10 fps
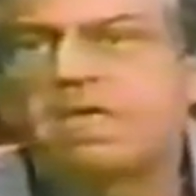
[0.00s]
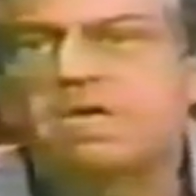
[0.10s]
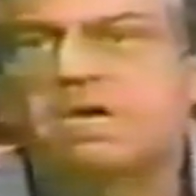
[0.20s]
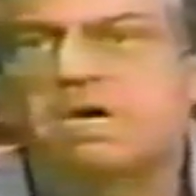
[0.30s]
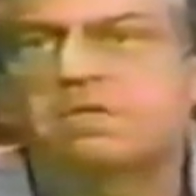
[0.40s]

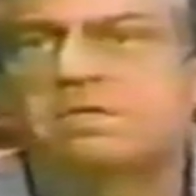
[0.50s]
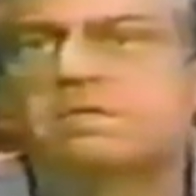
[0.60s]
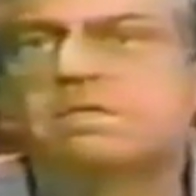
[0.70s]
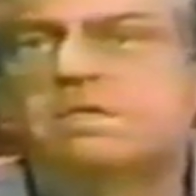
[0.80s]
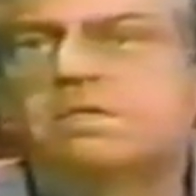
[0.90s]
Other
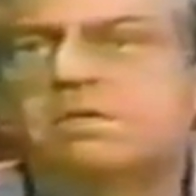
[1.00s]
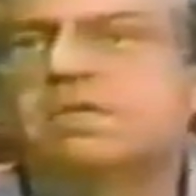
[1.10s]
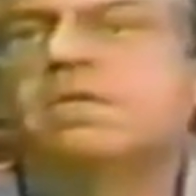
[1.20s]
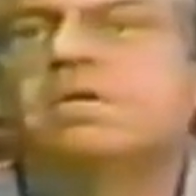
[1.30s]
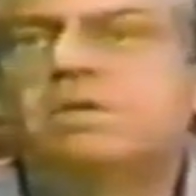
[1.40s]

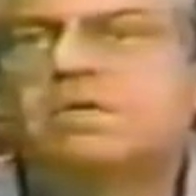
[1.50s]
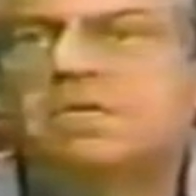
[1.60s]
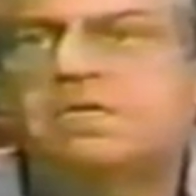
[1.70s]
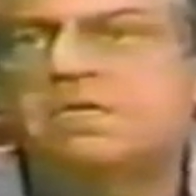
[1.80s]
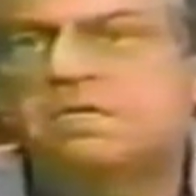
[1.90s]

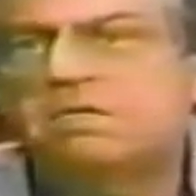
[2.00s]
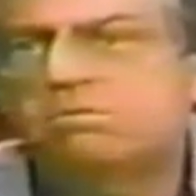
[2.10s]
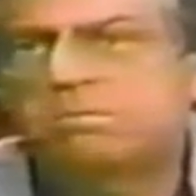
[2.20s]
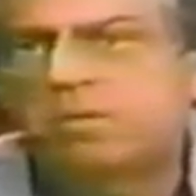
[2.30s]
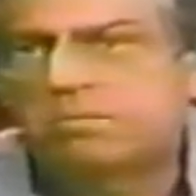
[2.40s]
leading
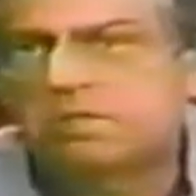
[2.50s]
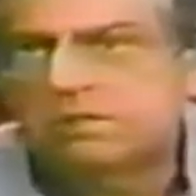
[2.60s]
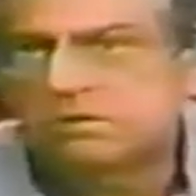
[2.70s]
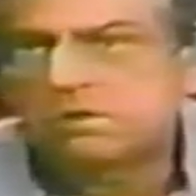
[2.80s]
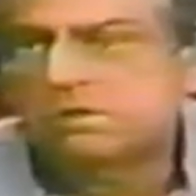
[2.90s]
Republicans,
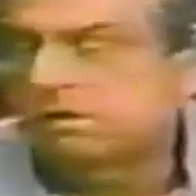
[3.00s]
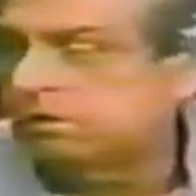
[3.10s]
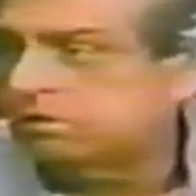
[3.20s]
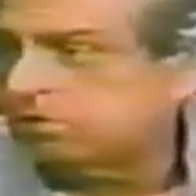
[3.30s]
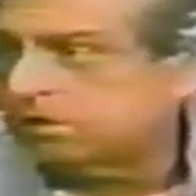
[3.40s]
including
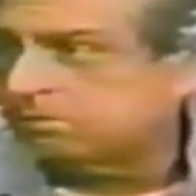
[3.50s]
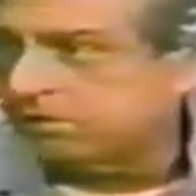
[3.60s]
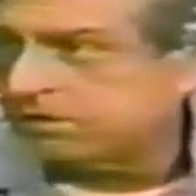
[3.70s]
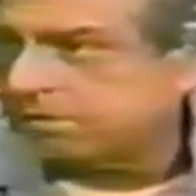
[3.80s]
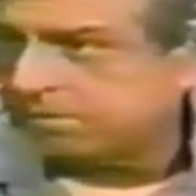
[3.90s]
George Bush
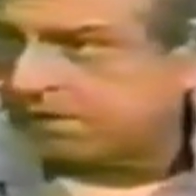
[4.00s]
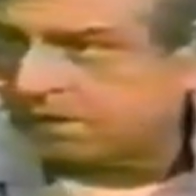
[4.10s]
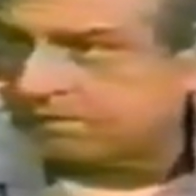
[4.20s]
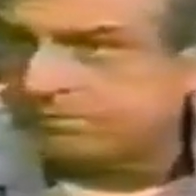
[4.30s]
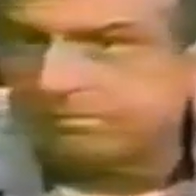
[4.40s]
himself,
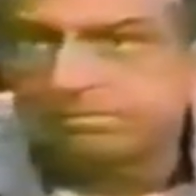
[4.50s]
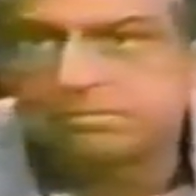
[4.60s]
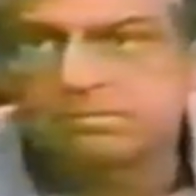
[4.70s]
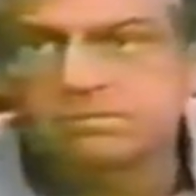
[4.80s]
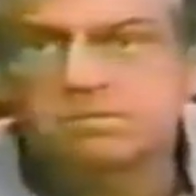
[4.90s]

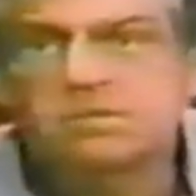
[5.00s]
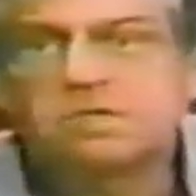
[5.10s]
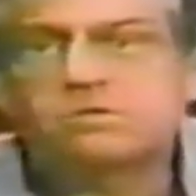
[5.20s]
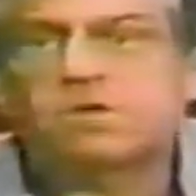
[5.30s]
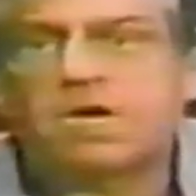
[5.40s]

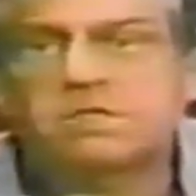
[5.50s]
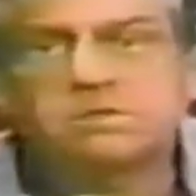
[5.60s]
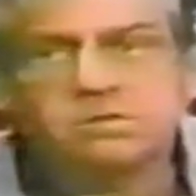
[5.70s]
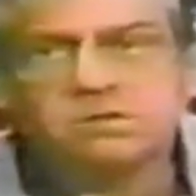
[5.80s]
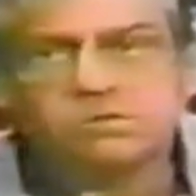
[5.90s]
tried to
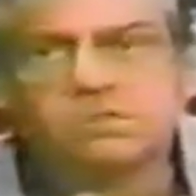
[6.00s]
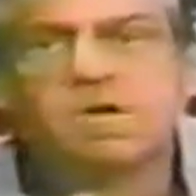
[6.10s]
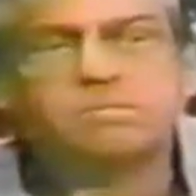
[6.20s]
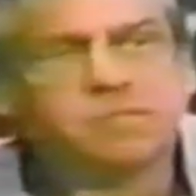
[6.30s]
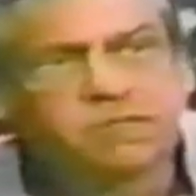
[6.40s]
stop
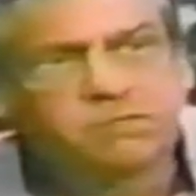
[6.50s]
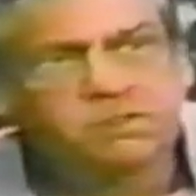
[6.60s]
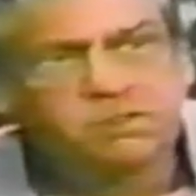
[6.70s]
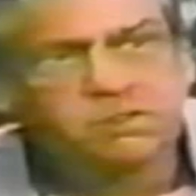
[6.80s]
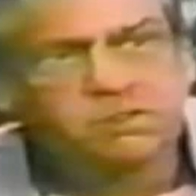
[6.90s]
David
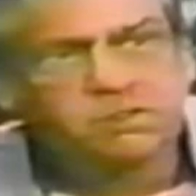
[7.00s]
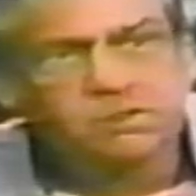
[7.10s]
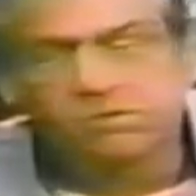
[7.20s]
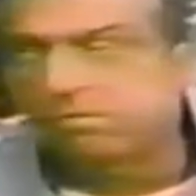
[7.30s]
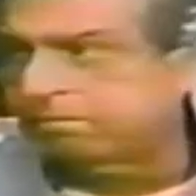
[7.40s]
Duke
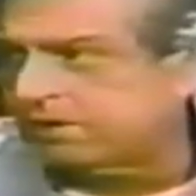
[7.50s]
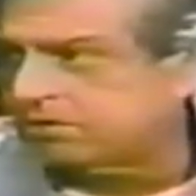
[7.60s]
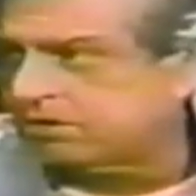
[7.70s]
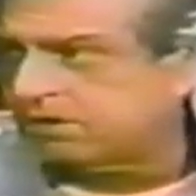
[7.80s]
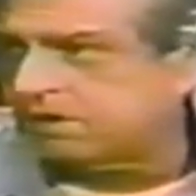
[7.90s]
from being
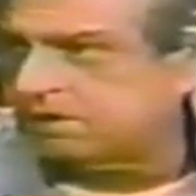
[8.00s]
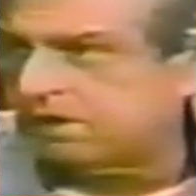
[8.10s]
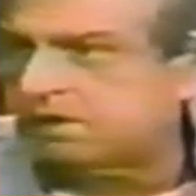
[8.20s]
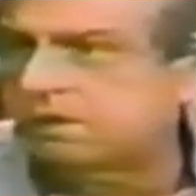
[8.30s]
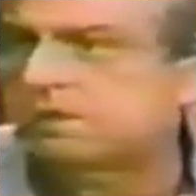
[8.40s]
seated in
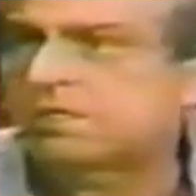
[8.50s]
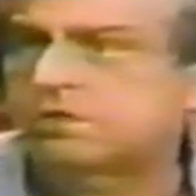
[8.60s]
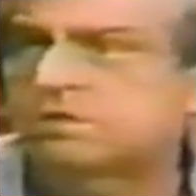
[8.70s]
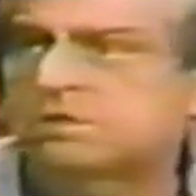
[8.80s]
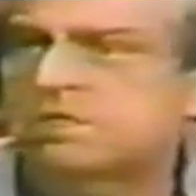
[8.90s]
the
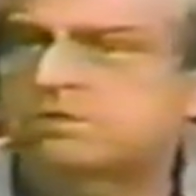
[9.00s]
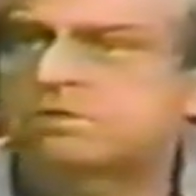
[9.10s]
legislature.